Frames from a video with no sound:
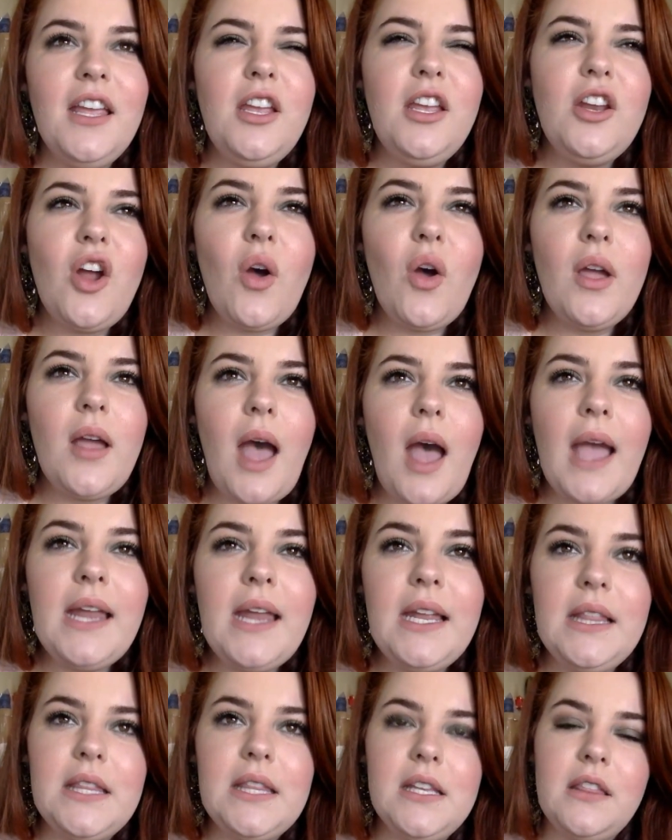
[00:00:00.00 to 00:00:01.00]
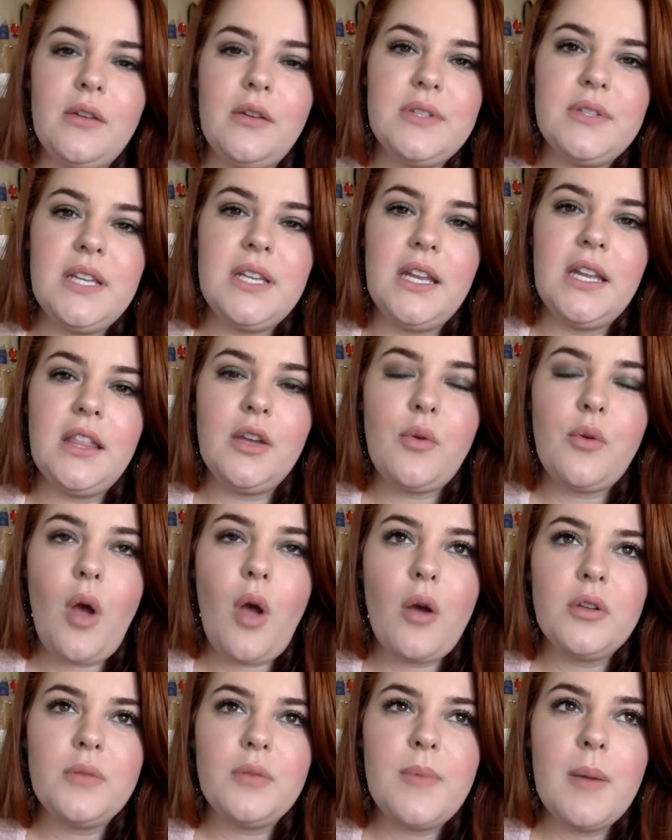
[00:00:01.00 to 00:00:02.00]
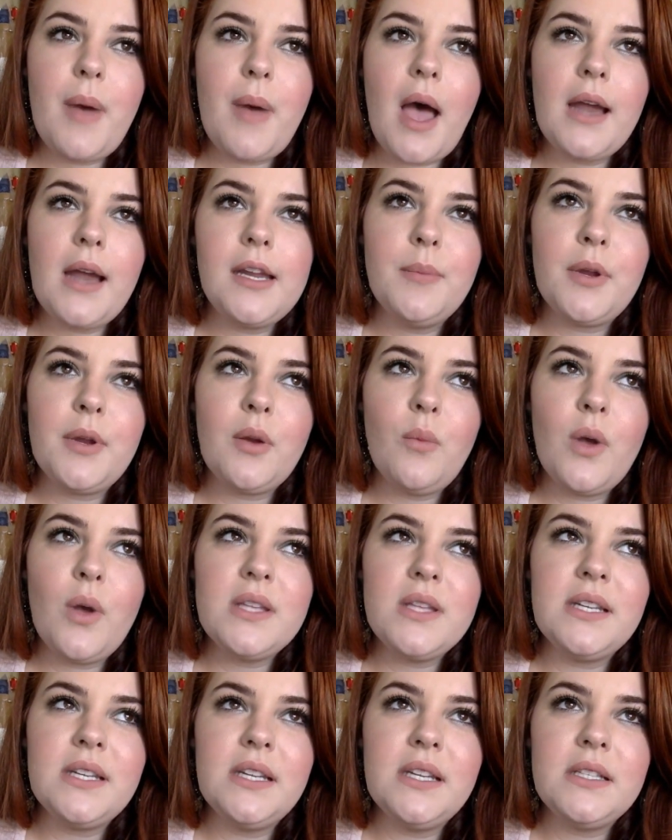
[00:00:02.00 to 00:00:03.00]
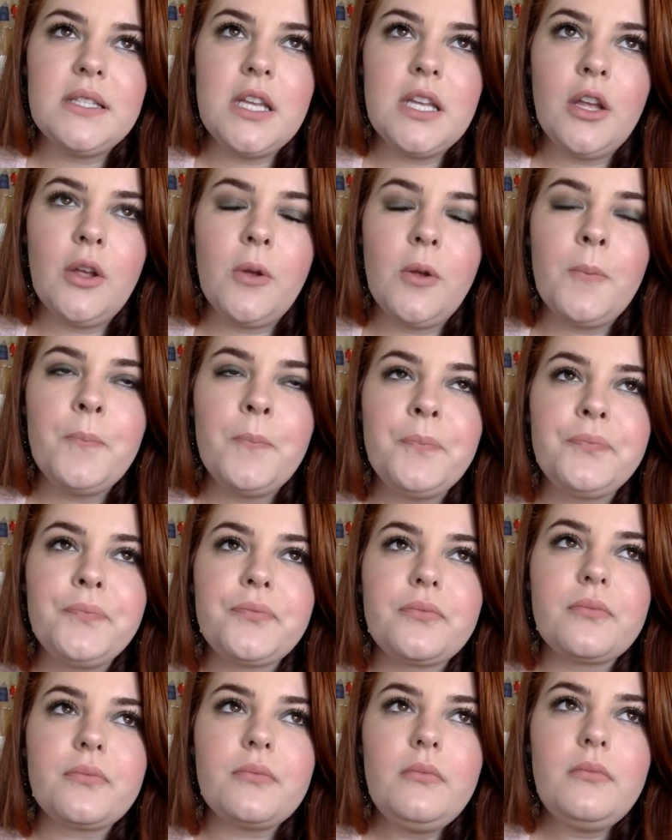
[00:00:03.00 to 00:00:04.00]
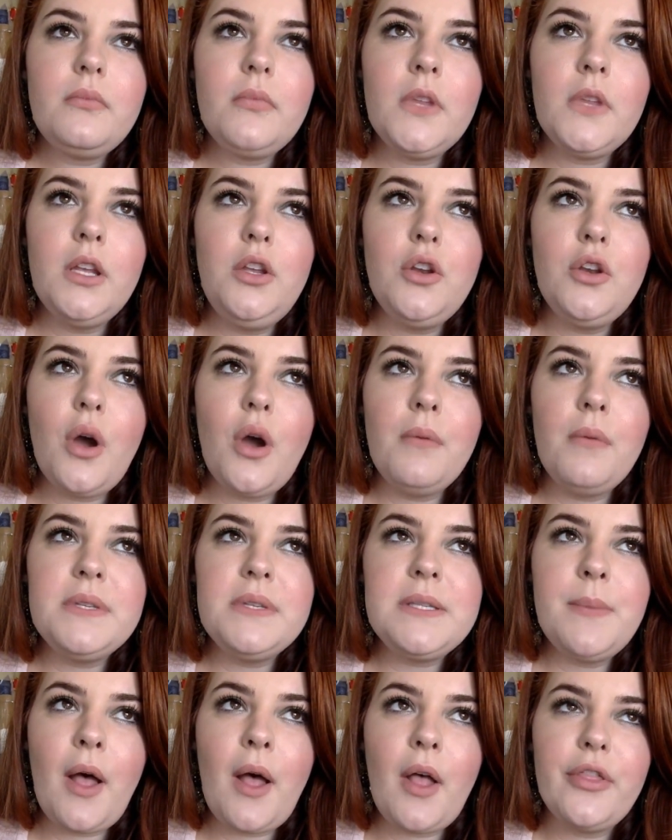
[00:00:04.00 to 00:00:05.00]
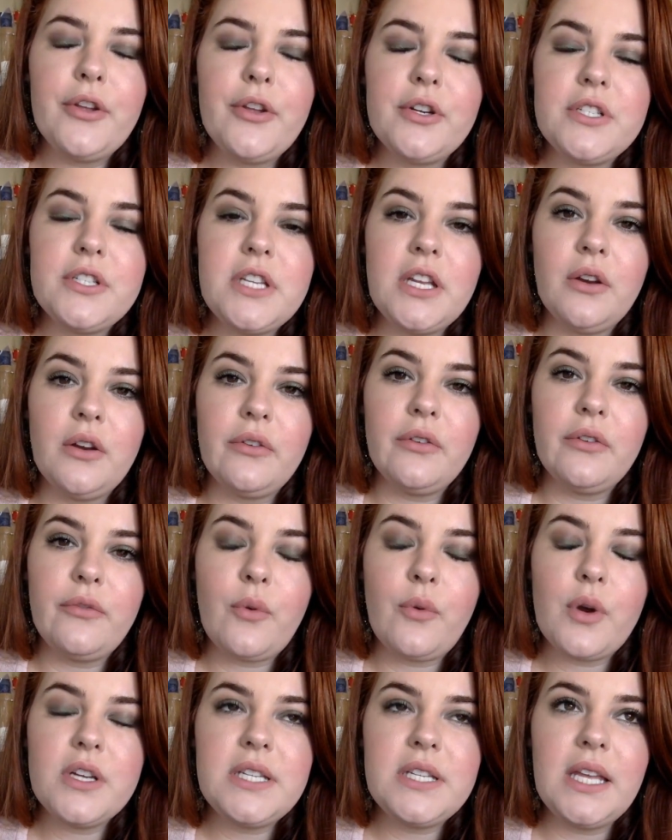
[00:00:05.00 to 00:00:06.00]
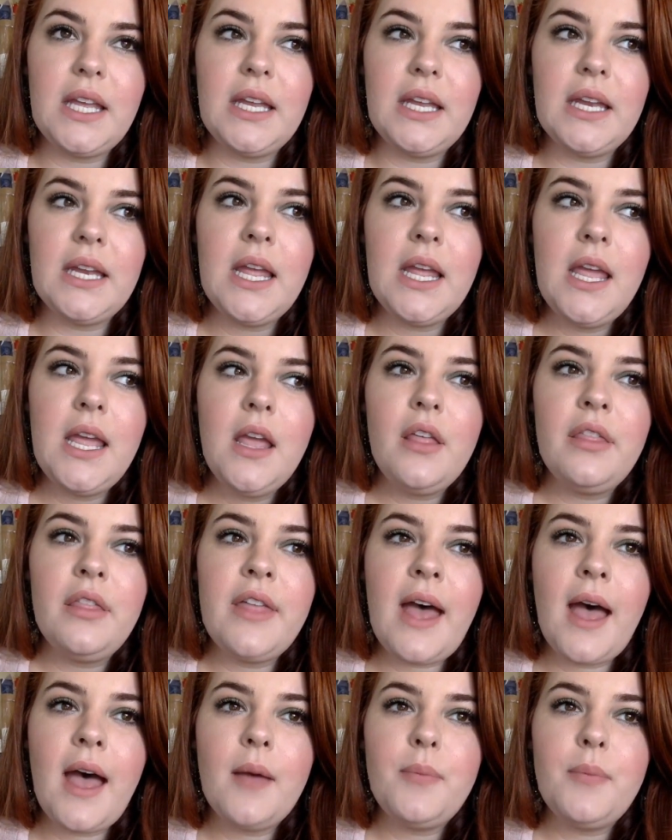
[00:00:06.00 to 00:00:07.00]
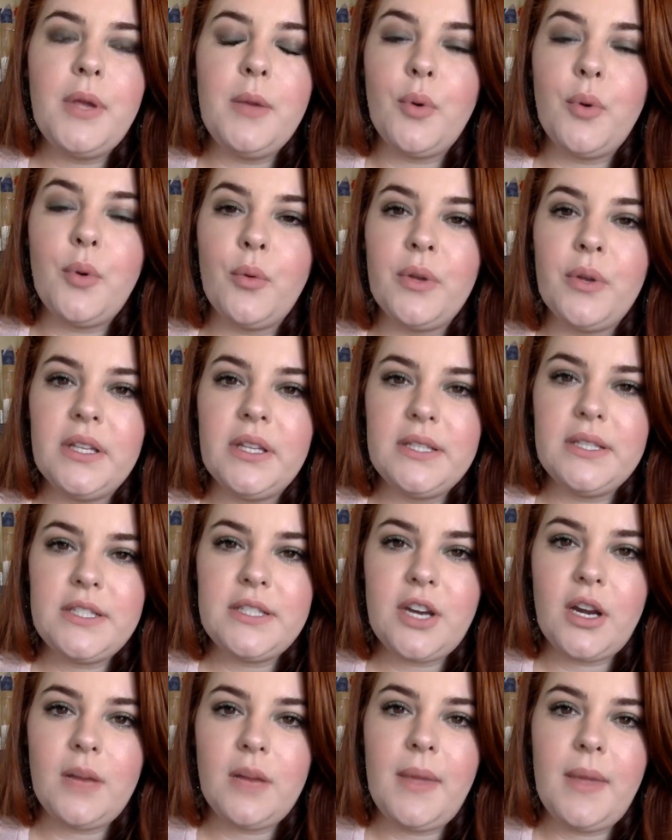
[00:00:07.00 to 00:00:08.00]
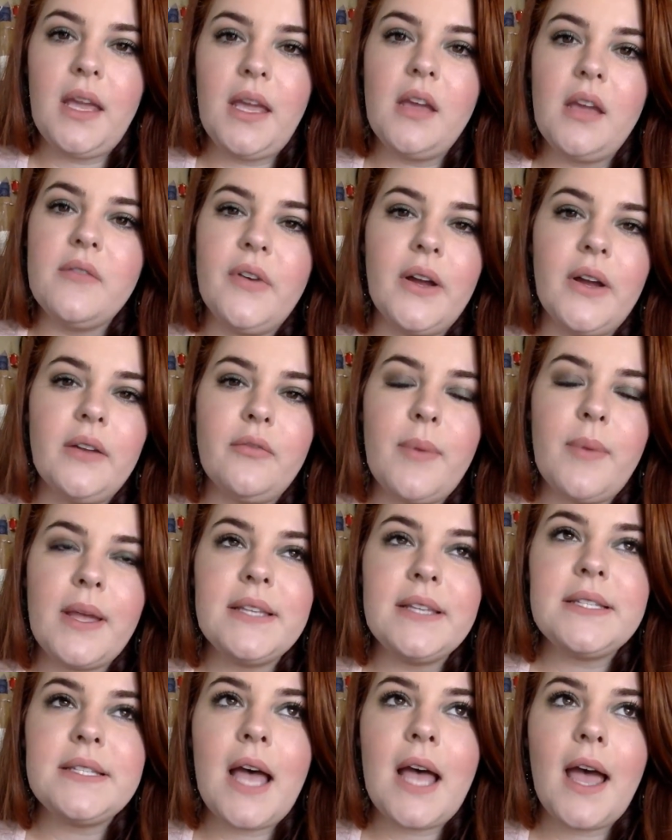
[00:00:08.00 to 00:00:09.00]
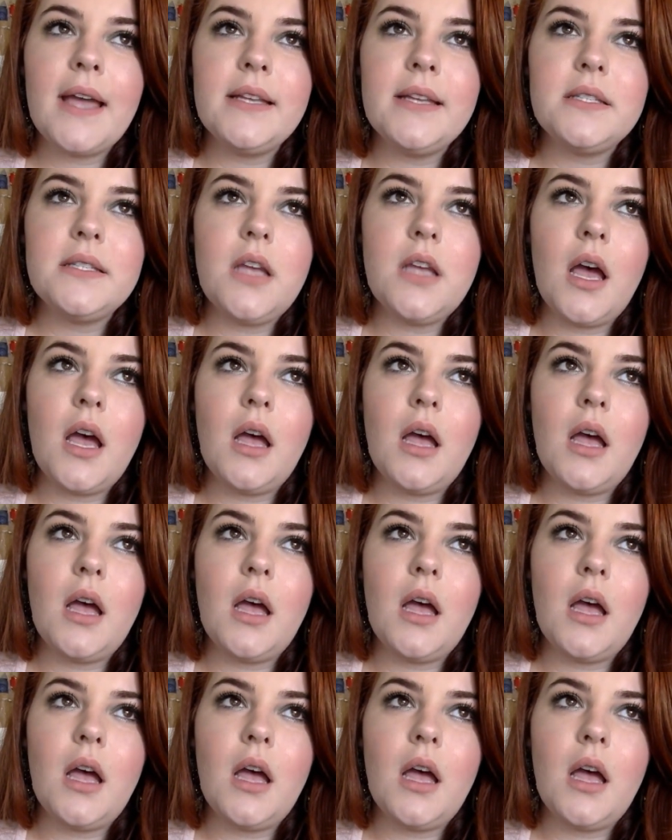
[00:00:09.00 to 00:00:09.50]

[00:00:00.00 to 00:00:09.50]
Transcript: I didn't think there was anything wrong with my body, but it wasn't until I was about 13 or 14 that people really started making fun of my size,